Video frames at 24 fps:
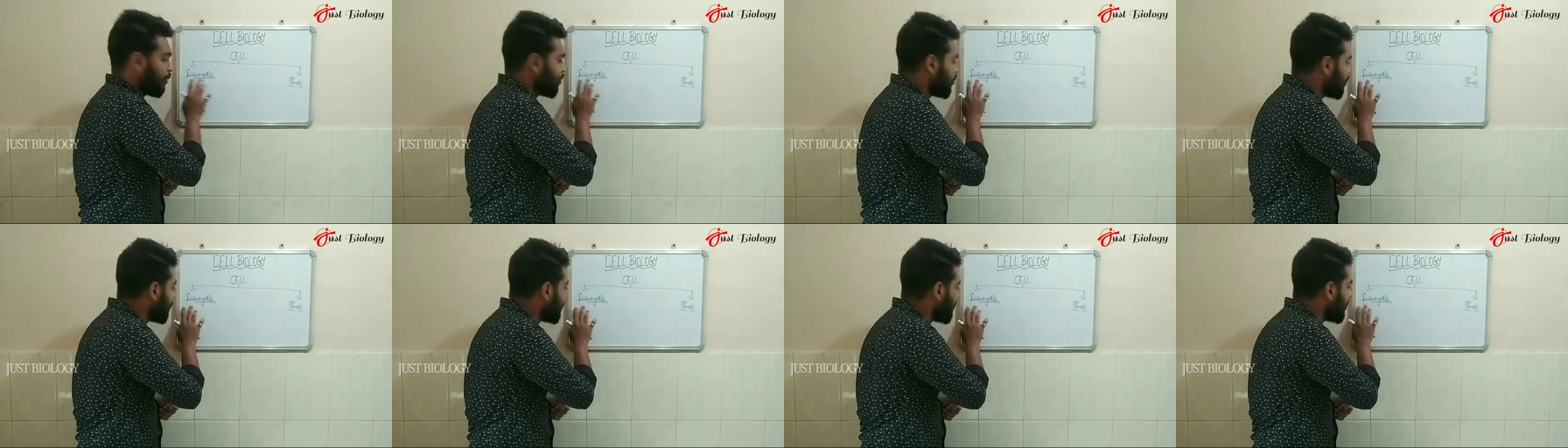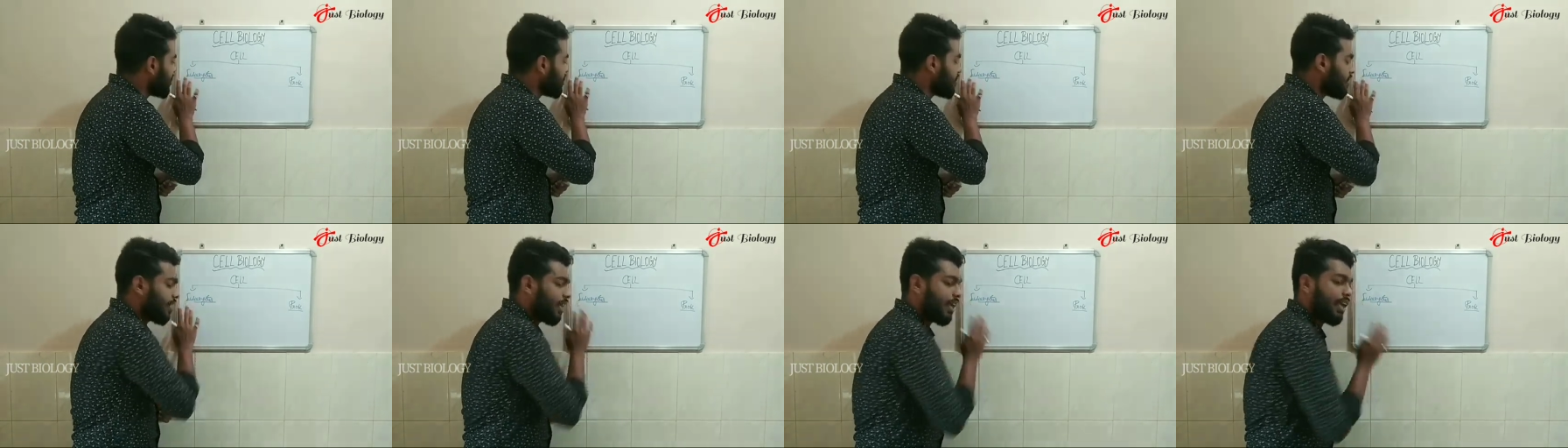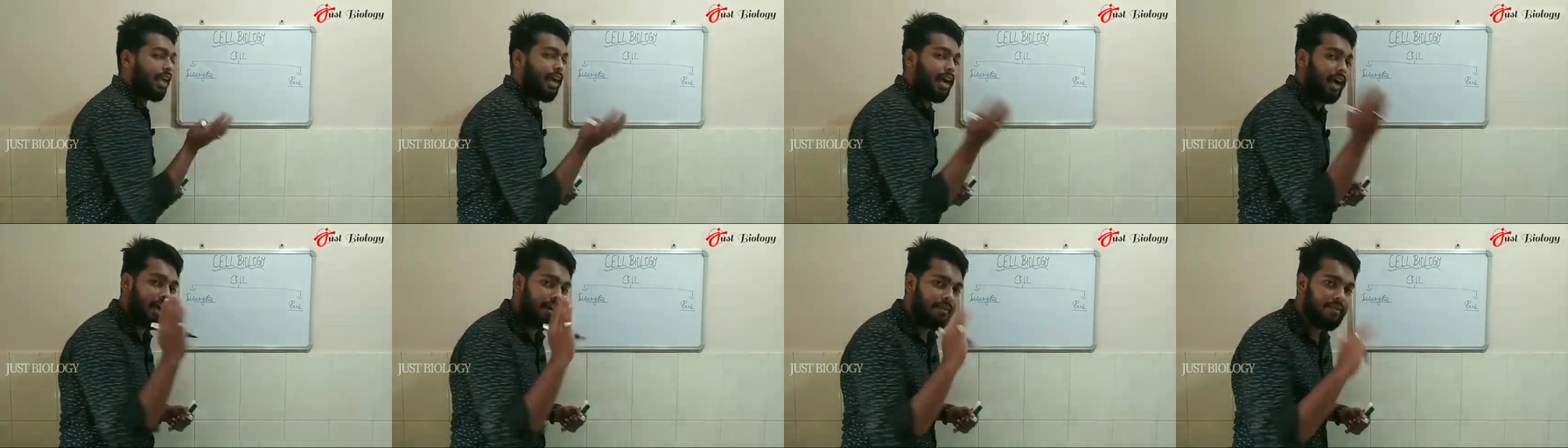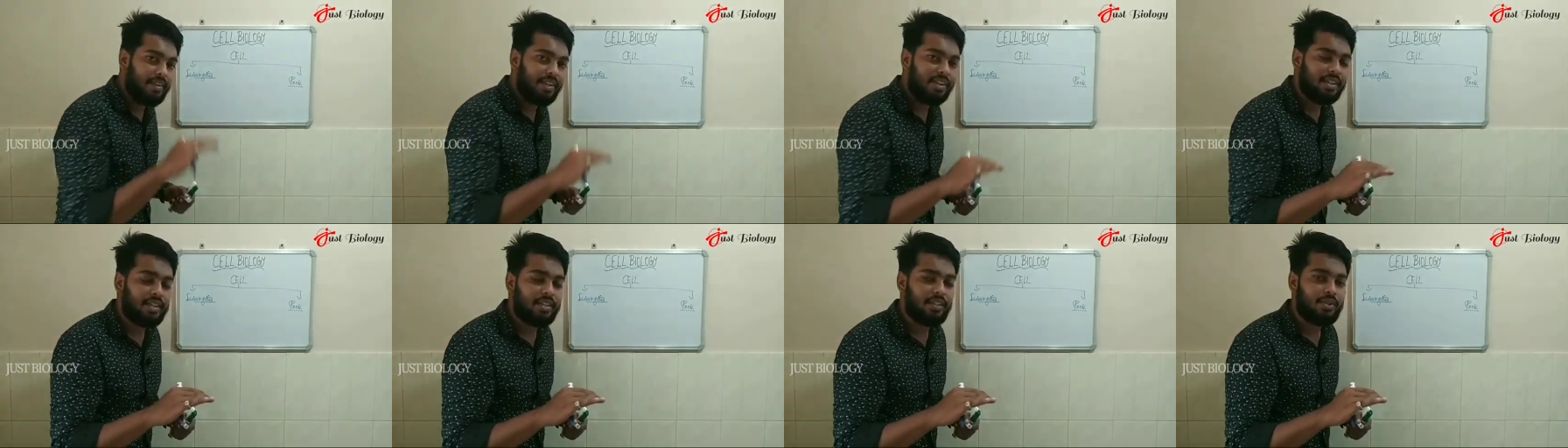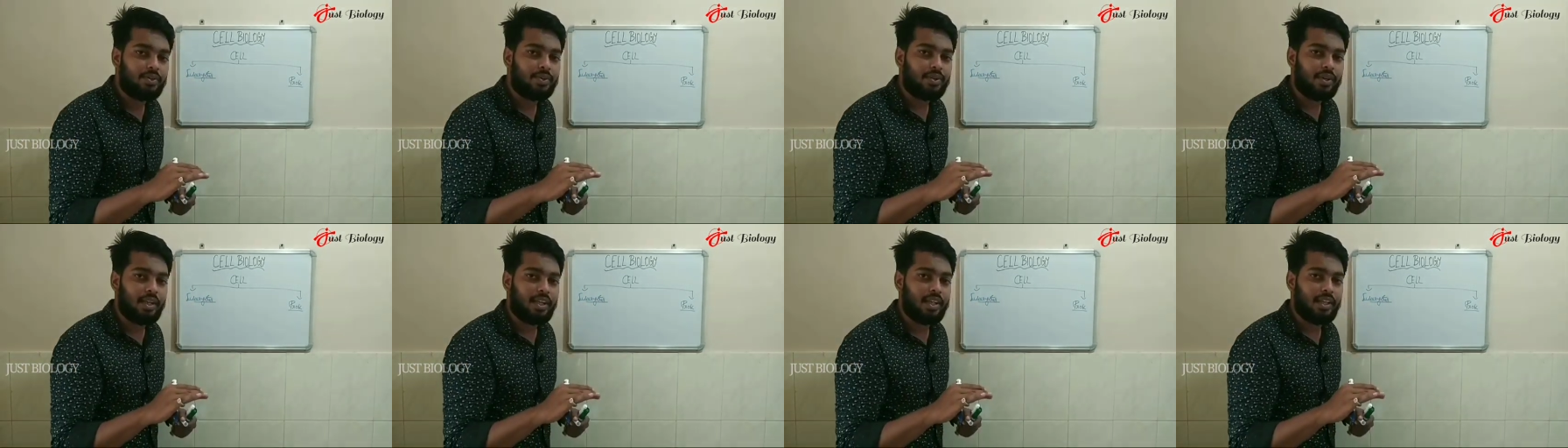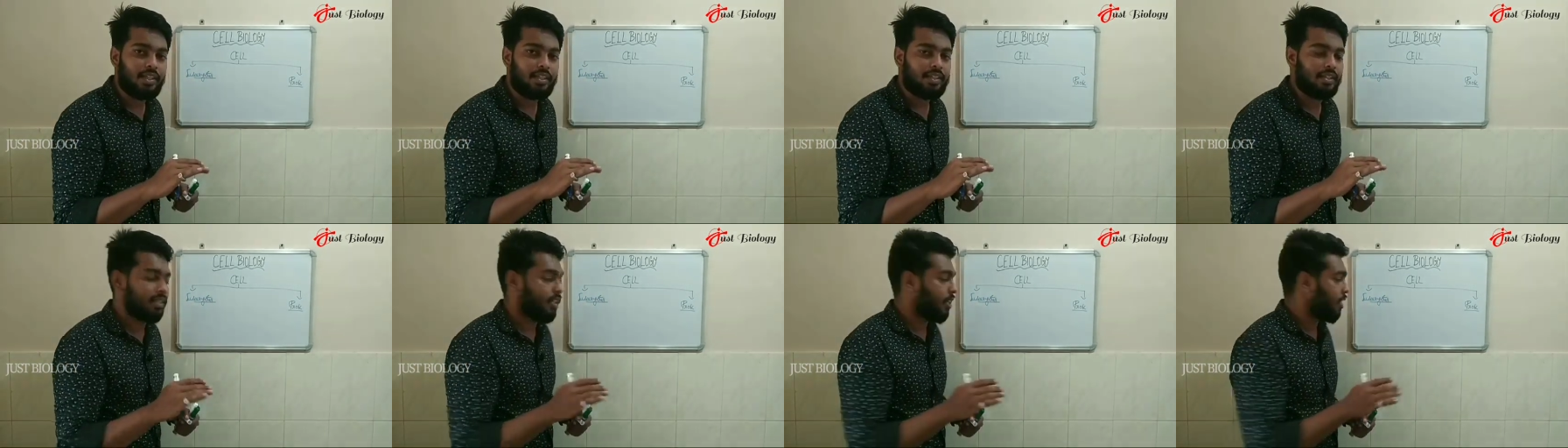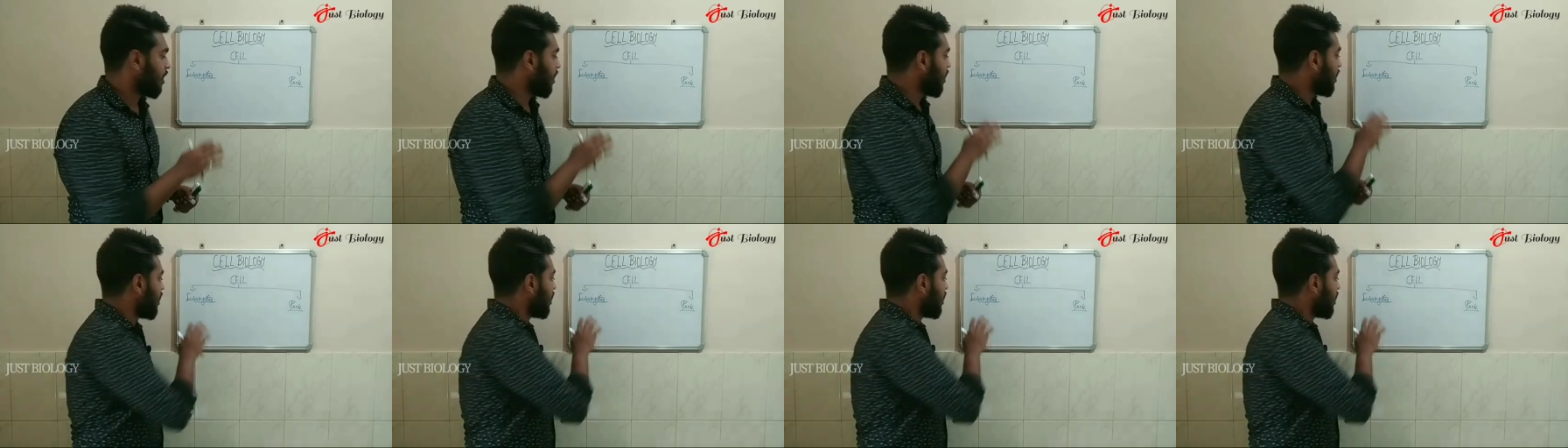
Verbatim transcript: Eu means they having the nucleus.